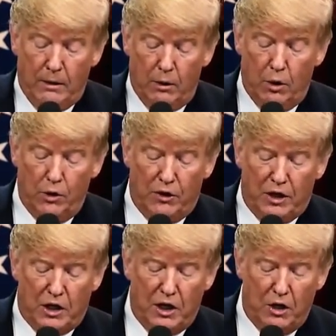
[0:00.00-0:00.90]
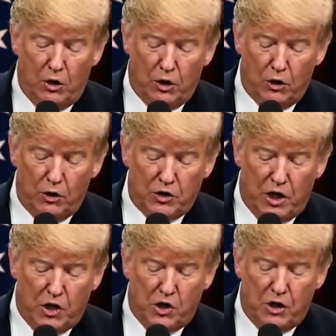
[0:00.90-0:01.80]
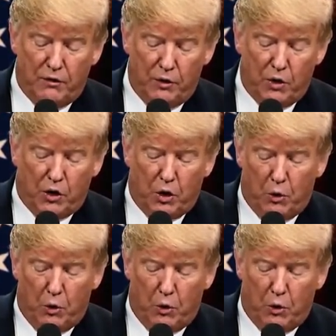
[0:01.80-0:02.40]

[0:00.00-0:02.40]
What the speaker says: on the denuclearization of North